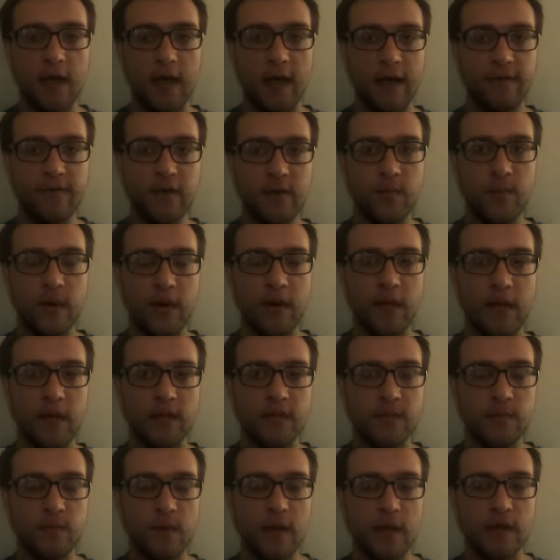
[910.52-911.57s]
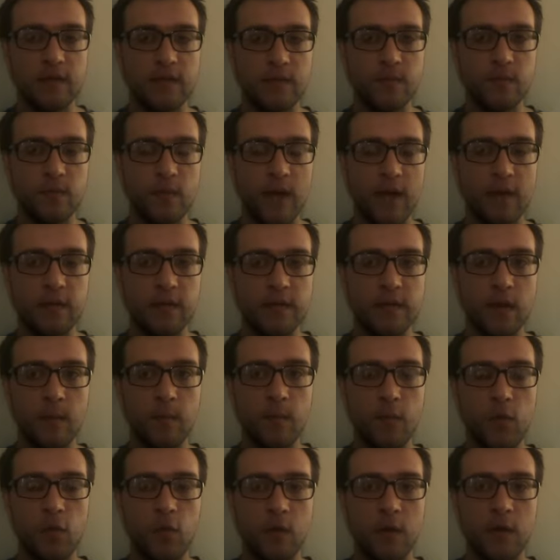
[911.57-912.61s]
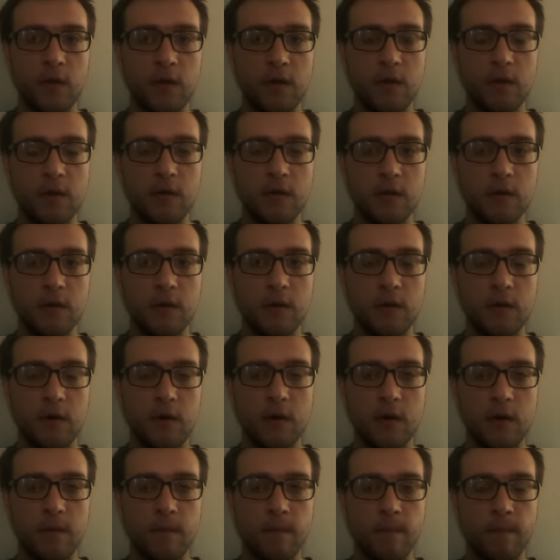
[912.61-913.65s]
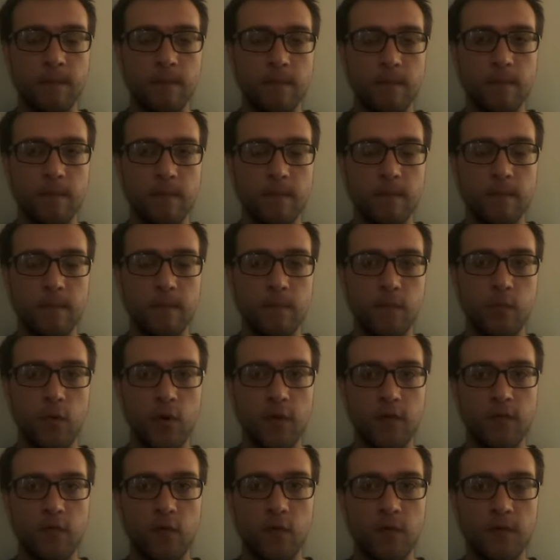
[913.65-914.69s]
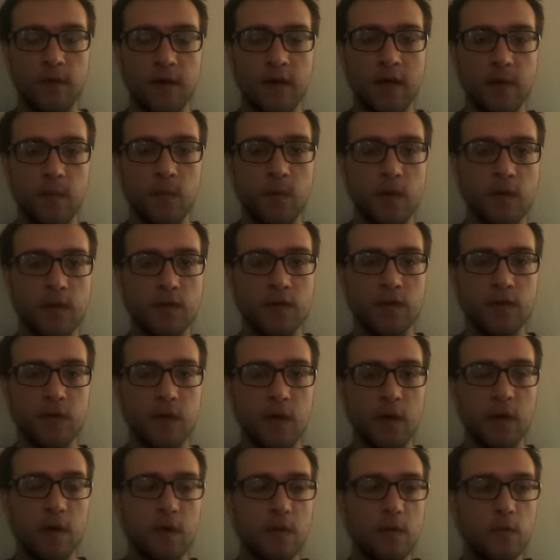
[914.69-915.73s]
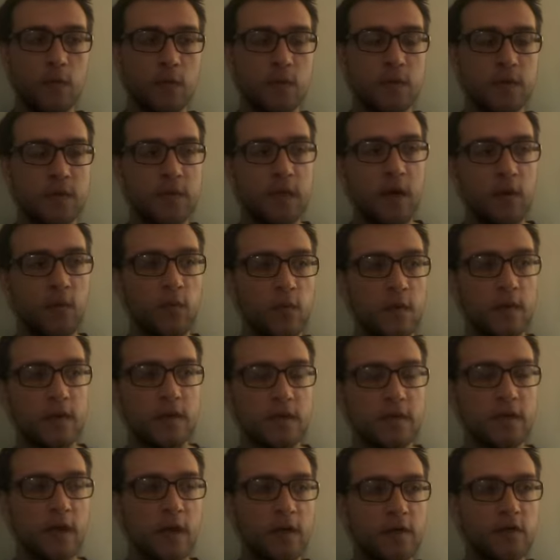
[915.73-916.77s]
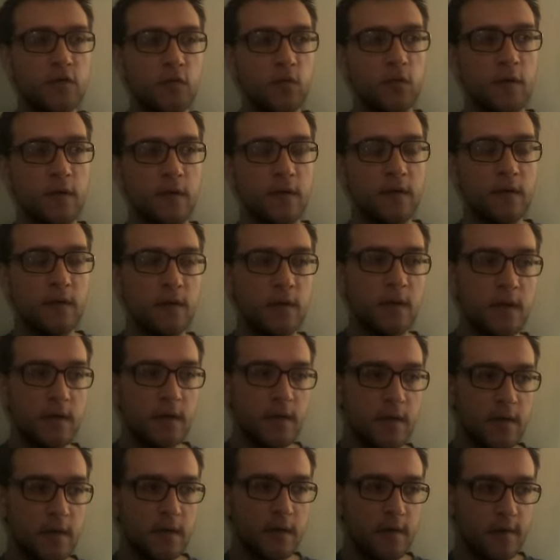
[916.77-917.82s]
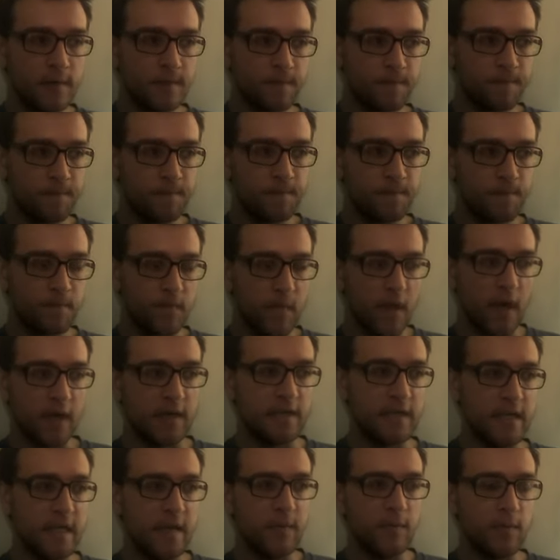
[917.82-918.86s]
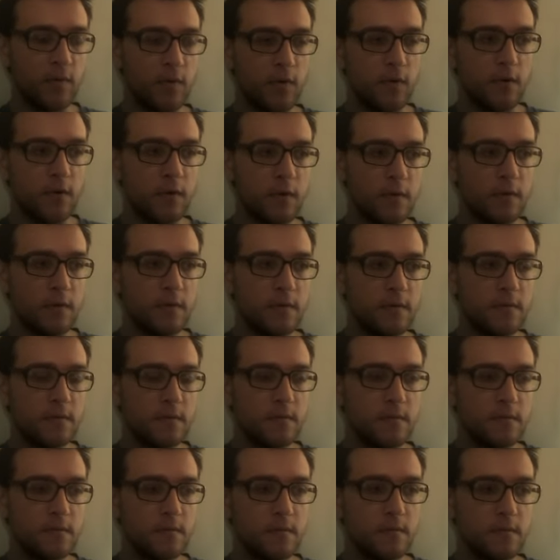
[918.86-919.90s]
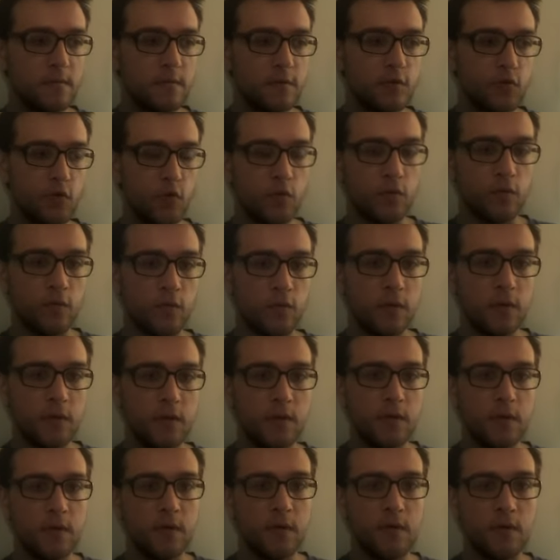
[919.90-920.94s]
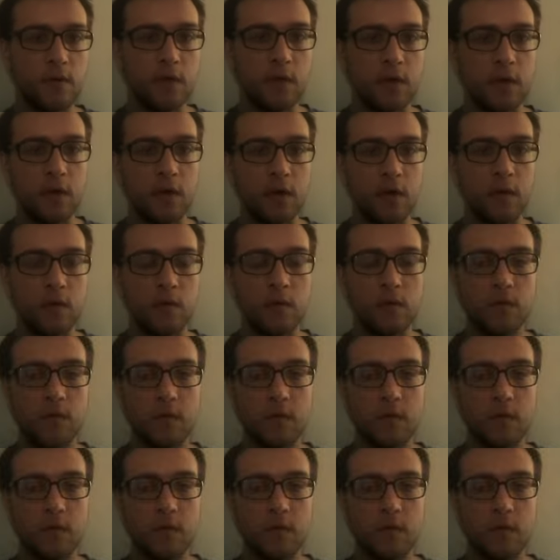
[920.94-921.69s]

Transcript: everybody has at some point um, put forth an image that was not really in touch with a deeper truth, you know.